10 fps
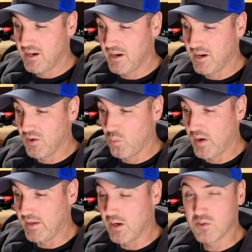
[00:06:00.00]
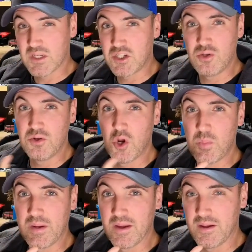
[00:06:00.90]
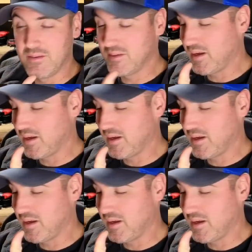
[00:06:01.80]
way to go. It's like shooting an open gun.